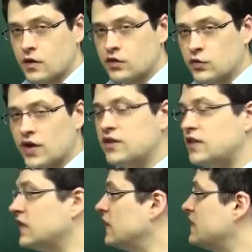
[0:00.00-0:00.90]
Do we have
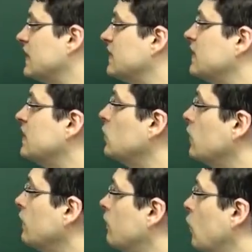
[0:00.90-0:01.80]
anything that says that he
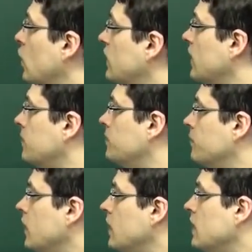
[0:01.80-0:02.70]
would avoid them?
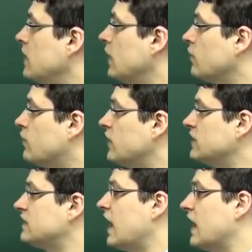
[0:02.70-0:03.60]
Now
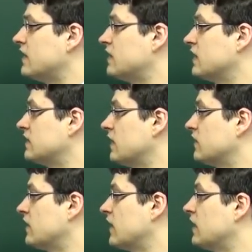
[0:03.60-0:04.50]
this, I think,
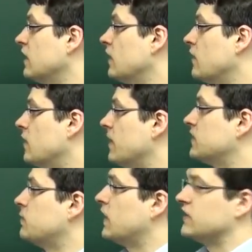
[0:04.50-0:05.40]
sounds like the
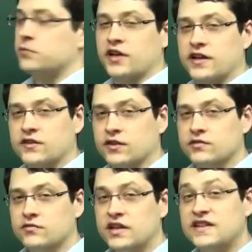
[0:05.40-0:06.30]
best possible answer.
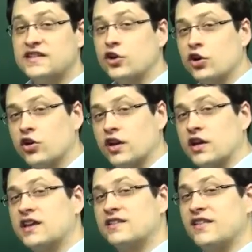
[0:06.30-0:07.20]
He's in a hurry.
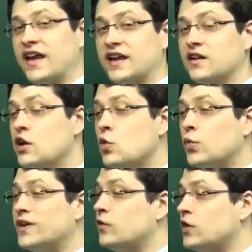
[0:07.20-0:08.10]
He's late.
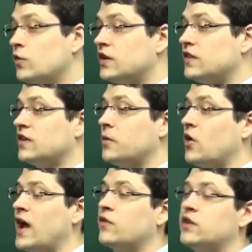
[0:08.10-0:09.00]
We don't know anything about
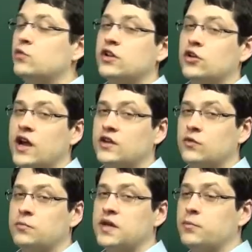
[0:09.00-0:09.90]
how he would interact
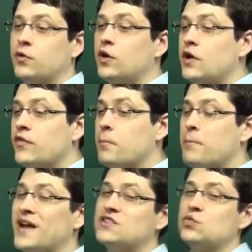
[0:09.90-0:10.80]
with people. The
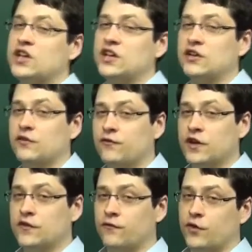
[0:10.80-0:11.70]
best we can
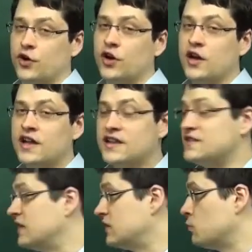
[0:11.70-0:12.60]
infer is
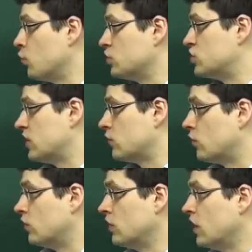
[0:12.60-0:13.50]
this more
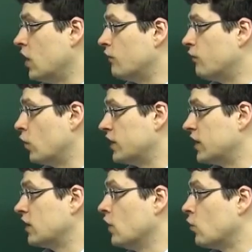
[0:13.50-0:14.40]
general
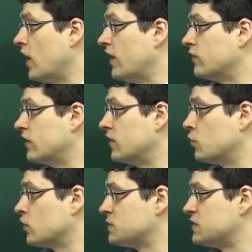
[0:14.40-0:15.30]
avoiding rather than the
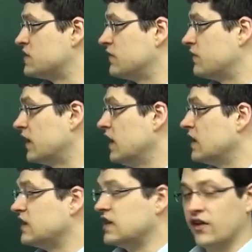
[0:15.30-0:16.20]
more specific
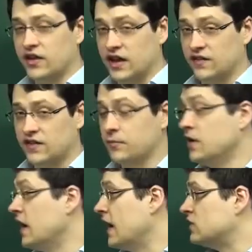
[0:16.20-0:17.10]
yelling at them.
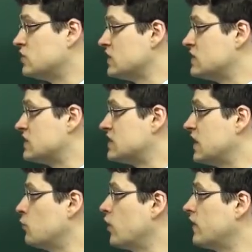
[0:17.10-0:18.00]
And just the
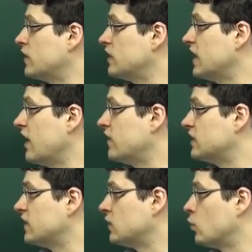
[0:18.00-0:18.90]
same way that yelling
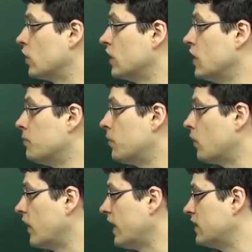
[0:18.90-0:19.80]
doesn't work,
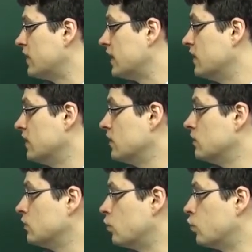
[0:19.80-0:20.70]
politely
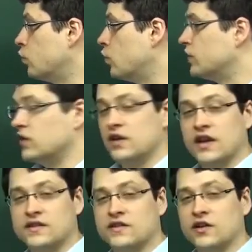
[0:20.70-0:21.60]
wouldn't
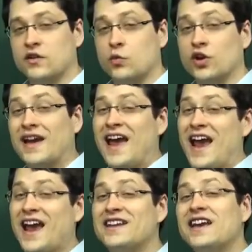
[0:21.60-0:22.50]
necessarily work.
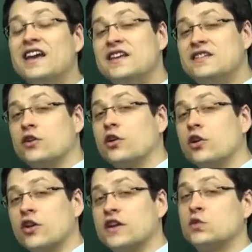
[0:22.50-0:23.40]
And he's in a
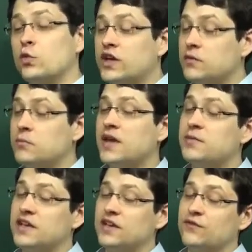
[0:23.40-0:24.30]
hurry, so we can
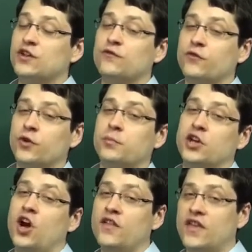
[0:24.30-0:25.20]
maybe even infer
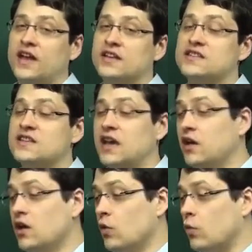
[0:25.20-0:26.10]
beyond that and
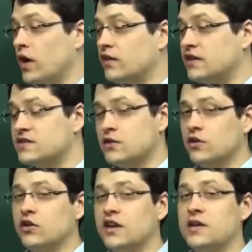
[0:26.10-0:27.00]
say, well, he's in a
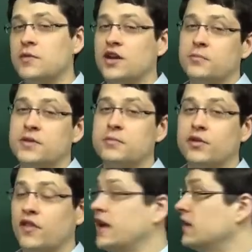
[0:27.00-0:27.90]
hurry, he may not be
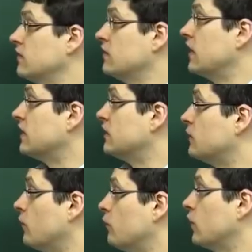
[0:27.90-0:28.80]
polite, and
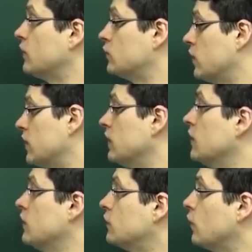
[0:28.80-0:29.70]
he's frustrated.
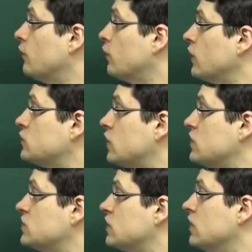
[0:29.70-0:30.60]
So
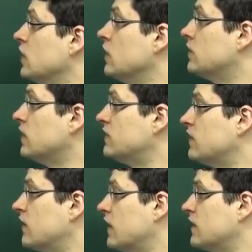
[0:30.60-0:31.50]
frustration
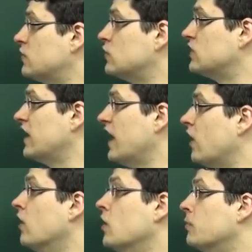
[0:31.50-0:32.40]
doesn't let us use
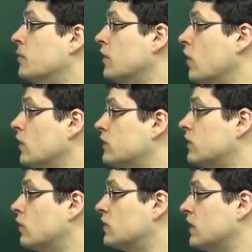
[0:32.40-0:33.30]
yell, but it
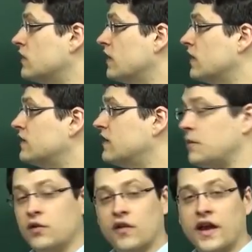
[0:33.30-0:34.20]
also doesn't let us
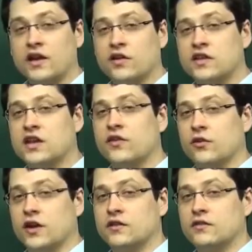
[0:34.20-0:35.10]
say polite on the
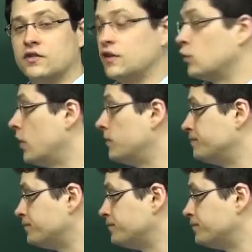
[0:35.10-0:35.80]
other end as well.